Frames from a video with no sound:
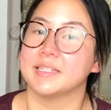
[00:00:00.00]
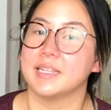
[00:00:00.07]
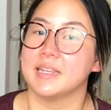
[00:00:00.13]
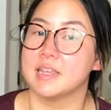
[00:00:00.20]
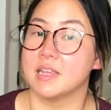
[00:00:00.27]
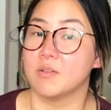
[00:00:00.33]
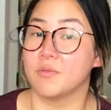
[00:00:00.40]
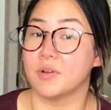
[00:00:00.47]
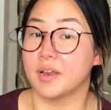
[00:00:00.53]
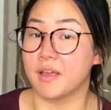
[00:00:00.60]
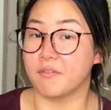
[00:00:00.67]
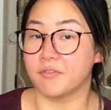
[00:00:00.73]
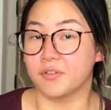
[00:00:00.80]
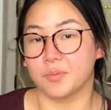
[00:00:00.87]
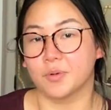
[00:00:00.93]
taking
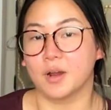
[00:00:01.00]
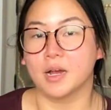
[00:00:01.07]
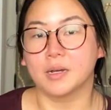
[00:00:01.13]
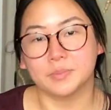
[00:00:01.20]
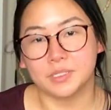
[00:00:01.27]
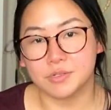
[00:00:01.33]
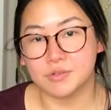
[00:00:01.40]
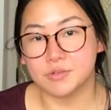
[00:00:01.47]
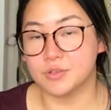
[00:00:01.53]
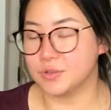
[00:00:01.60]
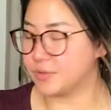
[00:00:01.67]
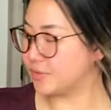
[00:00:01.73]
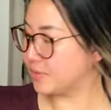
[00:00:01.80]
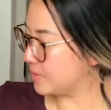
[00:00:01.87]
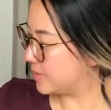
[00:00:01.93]
whatever props you
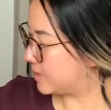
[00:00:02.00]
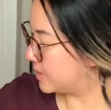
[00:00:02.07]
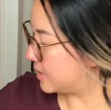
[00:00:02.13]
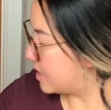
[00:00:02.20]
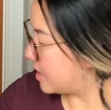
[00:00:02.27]
used